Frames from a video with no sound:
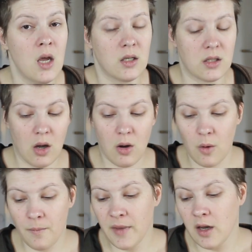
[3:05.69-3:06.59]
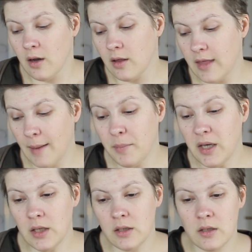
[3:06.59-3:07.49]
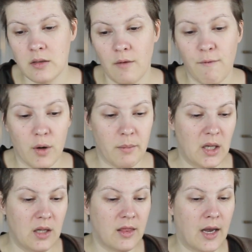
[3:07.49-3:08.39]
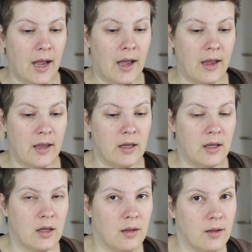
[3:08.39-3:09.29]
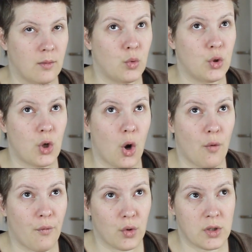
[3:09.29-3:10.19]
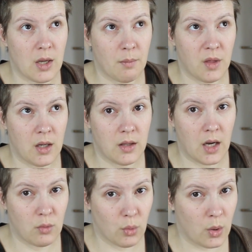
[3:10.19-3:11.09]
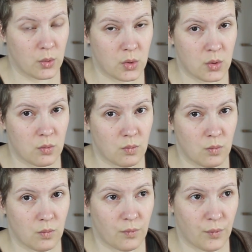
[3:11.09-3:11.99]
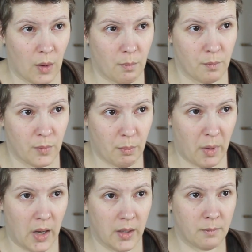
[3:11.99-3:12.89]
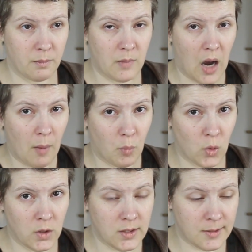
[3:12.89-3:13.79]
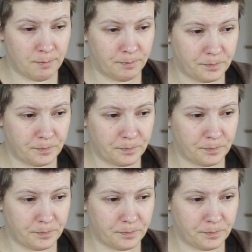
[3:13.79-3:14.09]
So that means for me that I would go for something that grows from the bottom upwards.